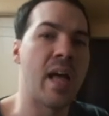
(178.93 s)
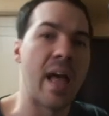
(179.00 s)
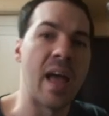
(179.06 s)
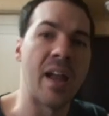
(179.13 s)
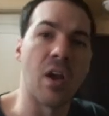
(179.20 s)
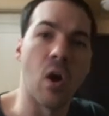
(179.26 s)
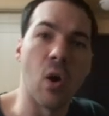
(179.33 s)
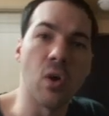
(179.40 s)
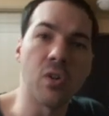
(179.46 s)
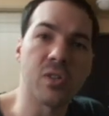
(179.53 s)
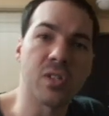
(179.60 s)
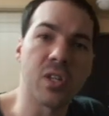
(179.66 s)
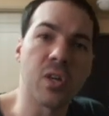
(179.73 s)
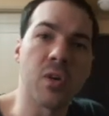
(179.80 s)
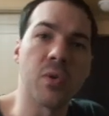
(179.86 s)
And
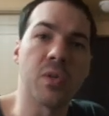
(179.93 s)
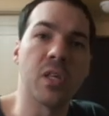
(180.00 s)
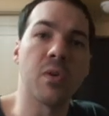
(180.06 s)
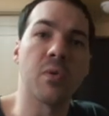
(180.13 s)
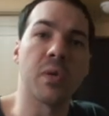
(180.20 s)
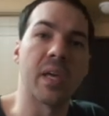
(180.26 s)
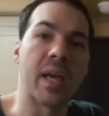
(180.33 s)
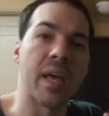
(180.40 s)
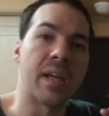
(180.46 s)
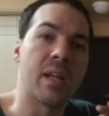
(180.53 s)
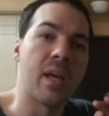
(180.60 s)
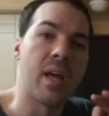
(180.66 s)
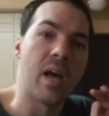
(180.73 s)
also, you get